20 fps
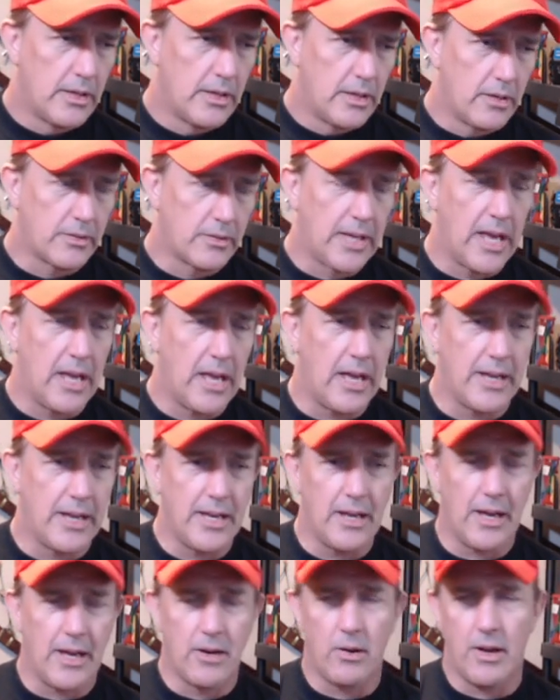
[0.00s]
Okay, I
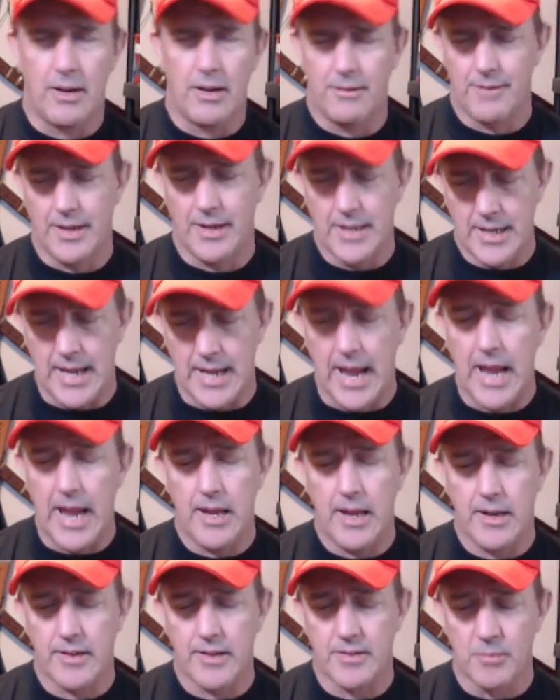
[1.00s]
didn't hate
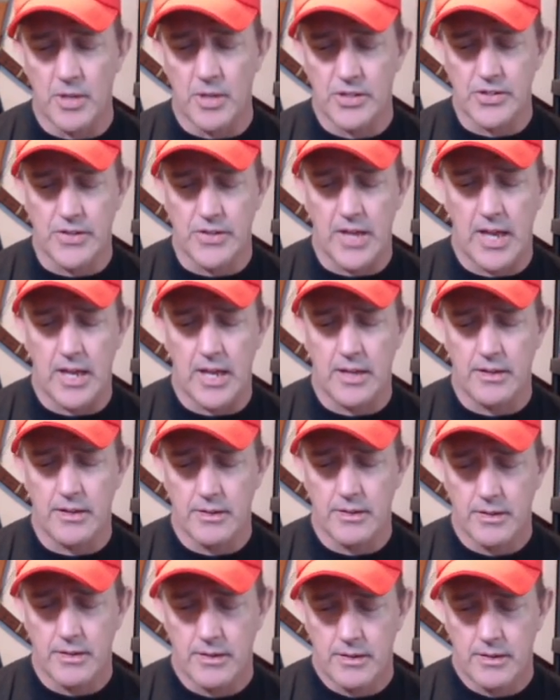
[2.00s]
it as much then